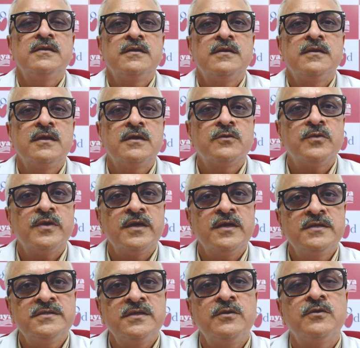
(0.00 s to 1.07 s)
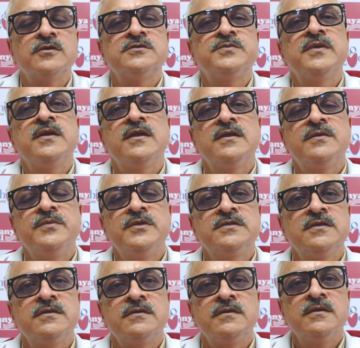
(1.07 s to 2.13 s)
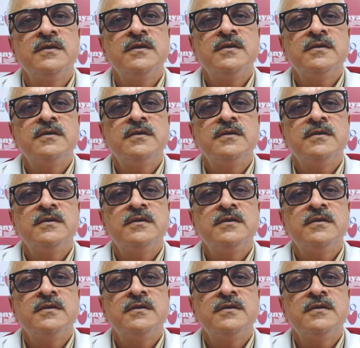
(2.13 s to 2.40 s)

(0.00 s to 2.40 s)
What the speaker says: requires a hospital admission,